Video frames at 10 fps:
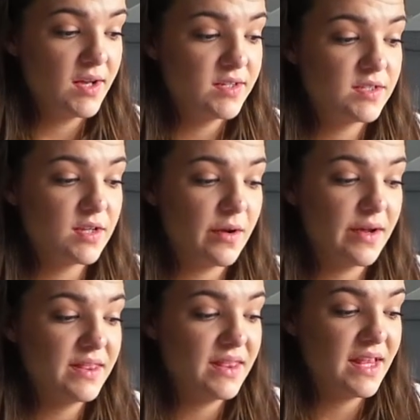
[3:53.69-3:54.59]
so
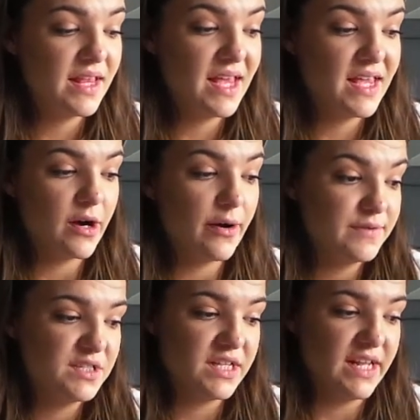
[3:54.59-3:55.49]
in here
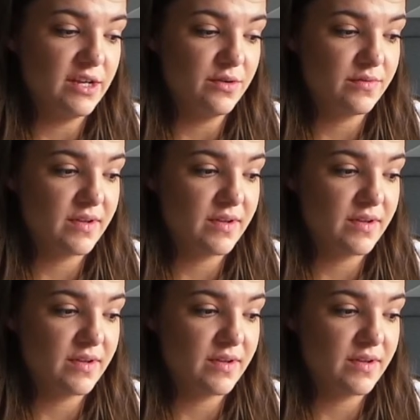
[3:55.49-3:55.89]
obviously you're